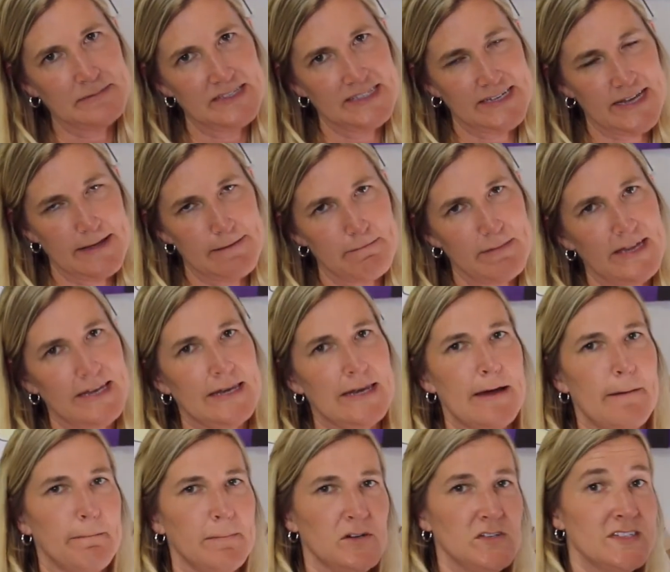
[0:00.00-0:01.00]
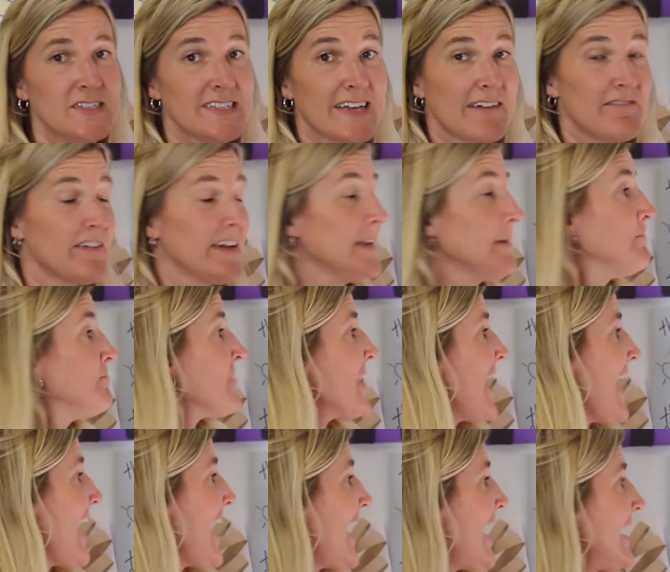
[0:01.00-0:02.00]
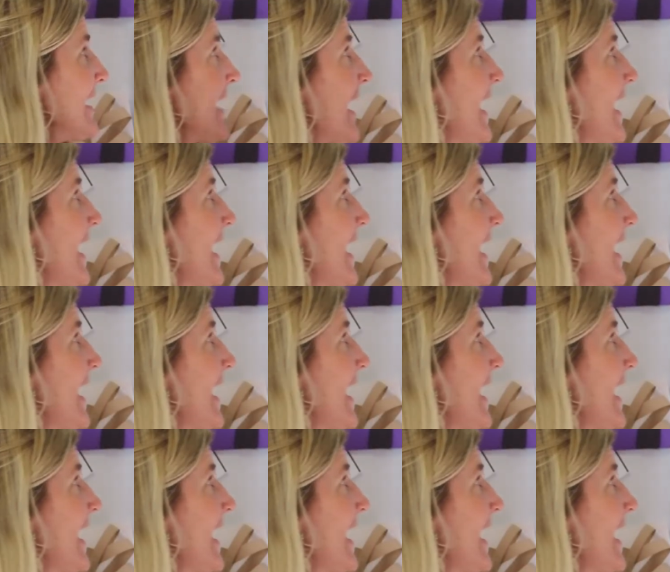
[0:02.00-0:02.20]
statement, number 7. I